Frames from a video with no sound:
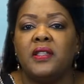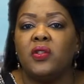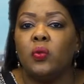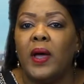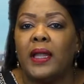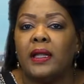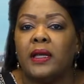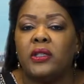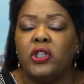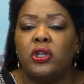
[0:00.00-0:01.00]
It's
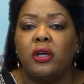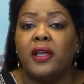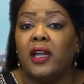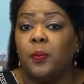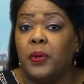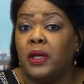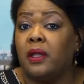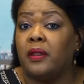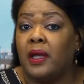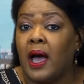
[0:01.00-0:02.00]
sweatless. You got to put
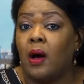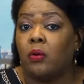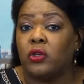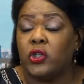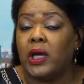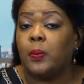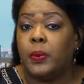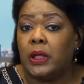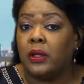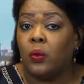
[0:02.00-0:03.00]
in the hours. You got to
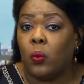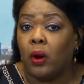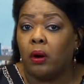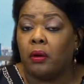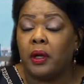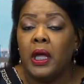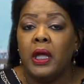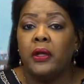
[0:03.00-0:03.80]
put in the work.